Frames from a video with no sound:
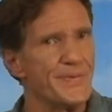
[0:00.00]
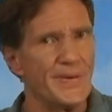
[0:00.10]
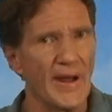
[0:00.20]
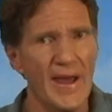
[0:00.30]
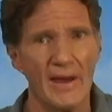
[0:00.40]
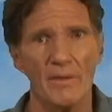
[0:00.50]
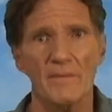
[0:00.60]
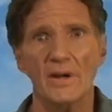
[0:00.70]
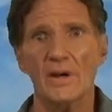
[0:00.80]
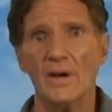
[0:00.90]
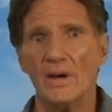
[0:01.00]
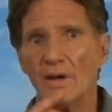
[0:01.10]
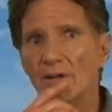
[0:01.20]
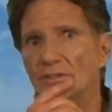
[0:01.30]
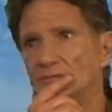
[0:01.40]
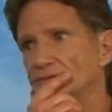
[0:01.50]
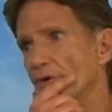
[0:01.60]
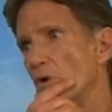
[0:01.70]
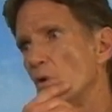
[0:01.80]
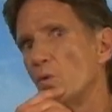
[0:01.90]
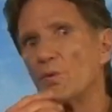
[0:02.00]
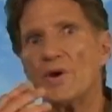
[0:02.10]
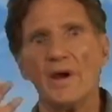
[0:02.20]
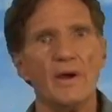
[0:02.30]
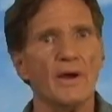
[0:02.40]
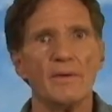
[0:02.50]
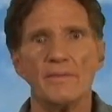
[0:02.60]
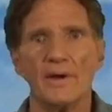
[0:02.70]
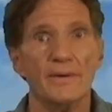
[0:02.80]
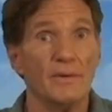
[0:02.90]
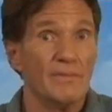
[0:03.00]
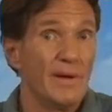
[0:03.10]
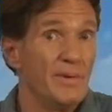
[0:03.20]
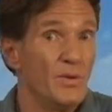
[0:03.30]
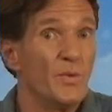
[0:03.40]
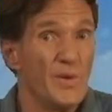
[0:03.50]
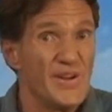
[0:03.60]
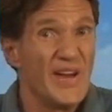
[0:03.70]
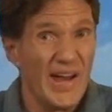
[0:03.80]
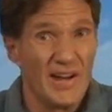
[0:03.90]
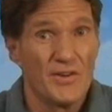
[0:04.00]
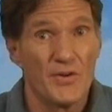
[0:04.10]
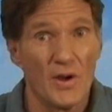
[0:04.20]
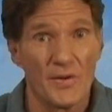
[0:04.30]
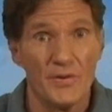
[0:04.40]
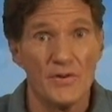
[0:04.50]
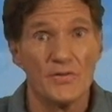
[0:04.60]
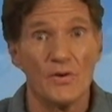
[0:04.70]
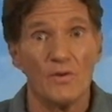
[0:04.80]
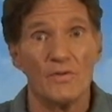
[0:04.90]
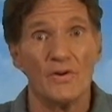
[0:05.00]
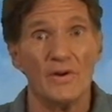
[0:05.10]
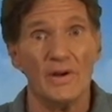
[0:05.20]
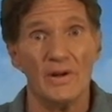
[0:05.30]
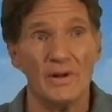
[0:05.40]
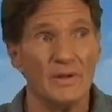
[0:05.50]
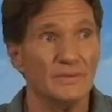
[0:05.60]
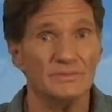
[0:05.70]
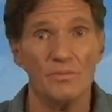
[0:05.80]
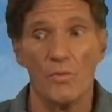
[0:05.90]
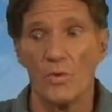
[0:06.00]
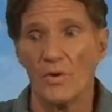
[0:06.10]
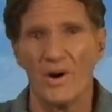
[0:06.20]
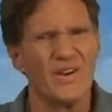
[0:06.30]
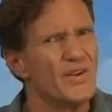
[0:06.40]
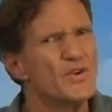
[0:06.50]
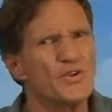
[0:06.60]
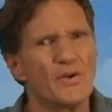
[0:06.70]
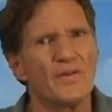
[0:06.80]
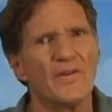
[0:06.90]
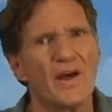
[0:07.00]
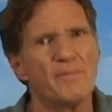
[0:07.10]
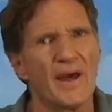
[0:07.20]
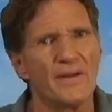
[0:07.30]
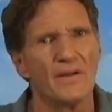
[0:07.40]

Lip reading: Damn. Okay, maybe we can talk this over in a more. Are you sure they're not that?